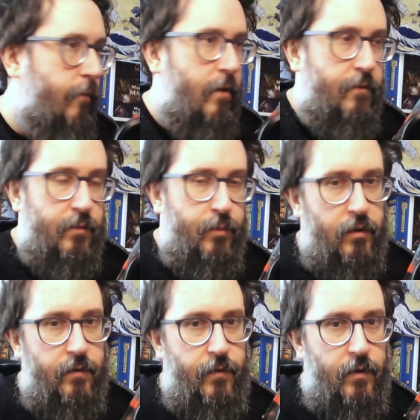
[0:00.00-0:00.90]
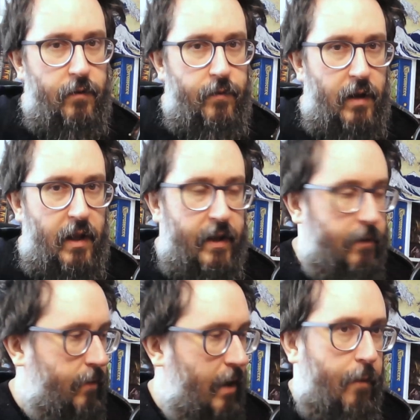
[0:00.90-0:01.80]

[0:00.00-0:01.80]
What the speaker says: reference points for like how